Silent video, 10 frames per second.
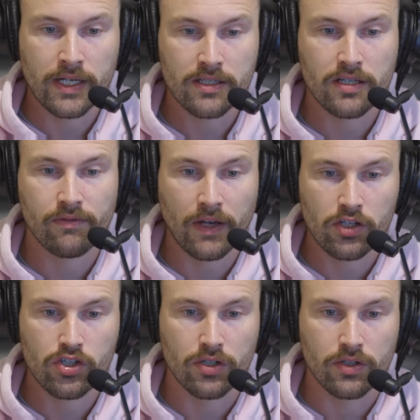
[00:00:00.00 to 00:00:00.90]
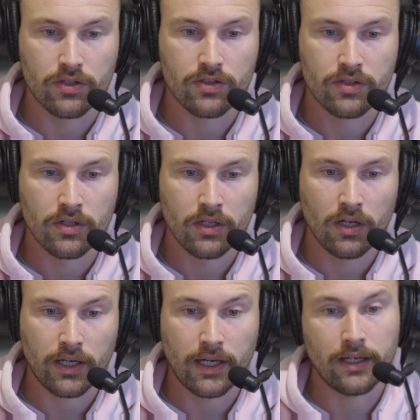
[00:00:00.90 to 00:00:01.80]
interventions,
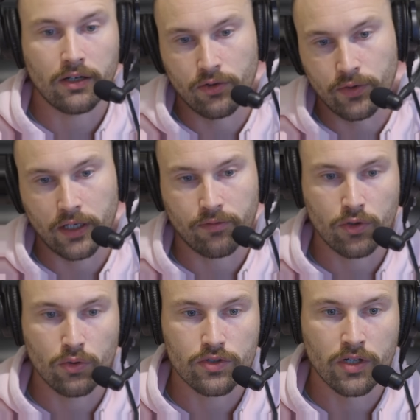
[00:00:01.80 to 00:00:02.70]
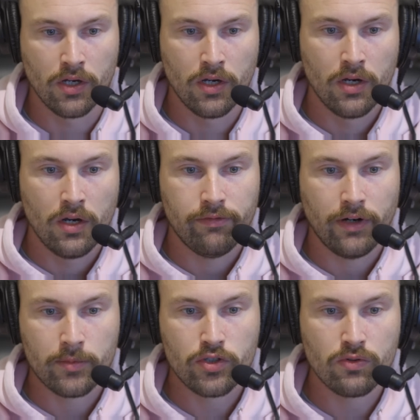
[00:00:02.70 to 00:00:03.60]
okay, including, of course,
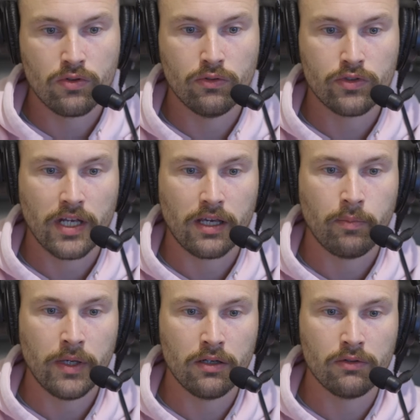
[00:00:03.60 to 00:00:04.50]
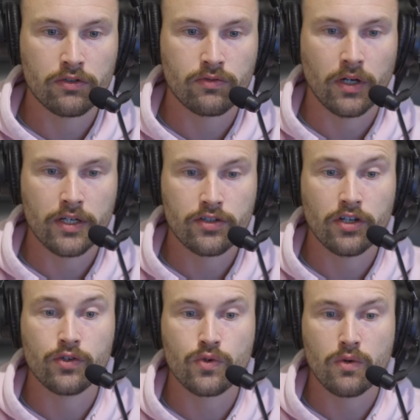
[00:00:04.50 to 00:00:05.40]
pharmaceuticals, take your pills, right,
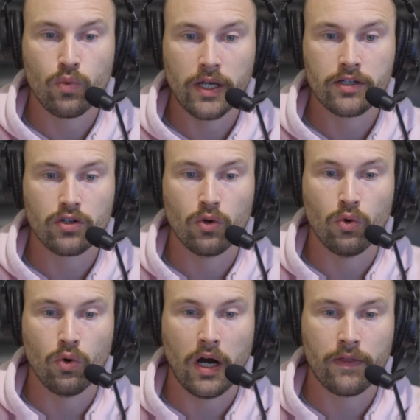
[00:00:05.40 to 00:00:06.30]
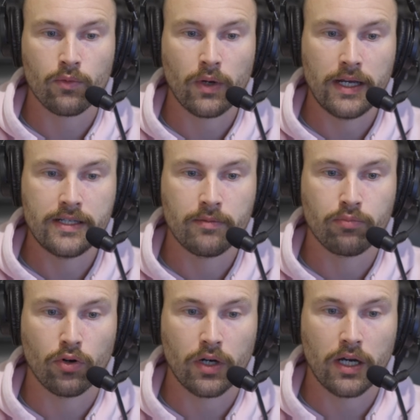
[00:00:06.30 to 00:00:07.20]
surgery, wigs, or other related
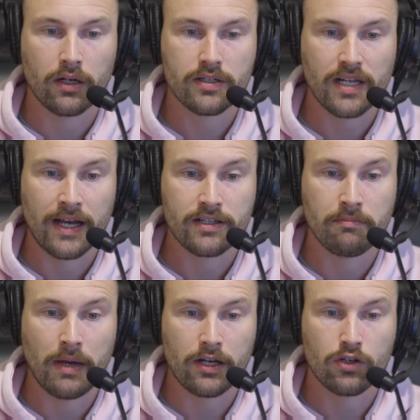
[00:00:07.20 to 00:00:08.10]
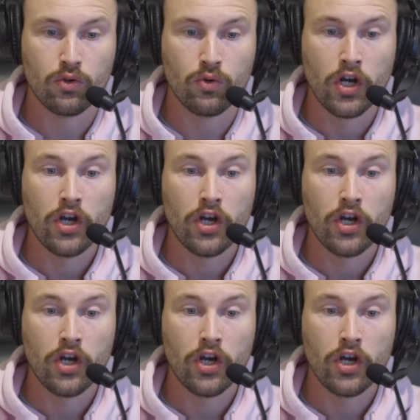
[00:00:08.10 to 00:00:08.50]
products as medical